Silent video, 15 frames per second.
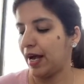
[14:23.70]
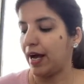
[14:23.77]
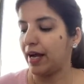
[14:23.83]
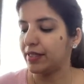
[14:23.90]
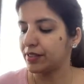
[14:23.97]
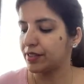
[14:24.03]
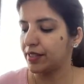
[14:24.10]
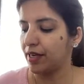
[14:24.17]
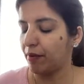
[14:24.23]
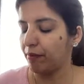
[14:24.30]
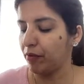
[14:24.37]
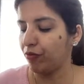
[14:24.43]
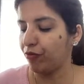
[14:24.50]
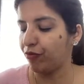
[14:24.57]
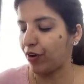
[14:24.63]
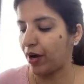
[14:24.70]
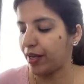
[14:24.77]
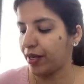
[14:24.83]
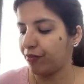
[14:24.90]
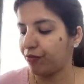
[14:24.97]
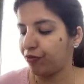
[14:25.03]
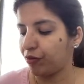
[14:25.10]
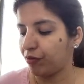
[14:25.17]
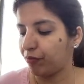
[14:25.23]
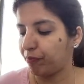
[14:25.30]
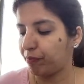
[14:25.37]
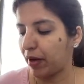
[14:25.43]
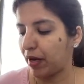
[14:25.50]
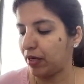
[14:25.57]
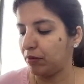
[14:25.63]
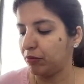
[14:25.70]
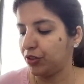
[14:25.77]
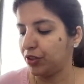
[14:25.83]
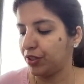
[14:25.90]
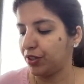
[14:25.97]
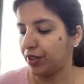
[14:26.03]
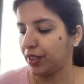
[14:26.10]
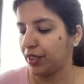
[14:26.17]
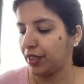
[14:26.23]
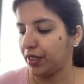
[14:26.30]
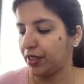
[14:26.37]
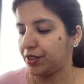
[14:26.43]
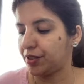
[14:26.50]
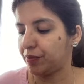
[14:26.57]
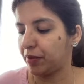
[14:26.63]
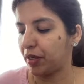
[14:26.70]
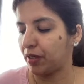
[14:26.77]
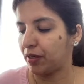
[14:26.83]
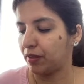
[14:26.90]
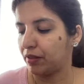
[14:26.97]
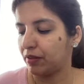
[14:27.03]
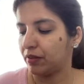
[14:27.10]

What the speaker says: And number 5, pulmonary edema.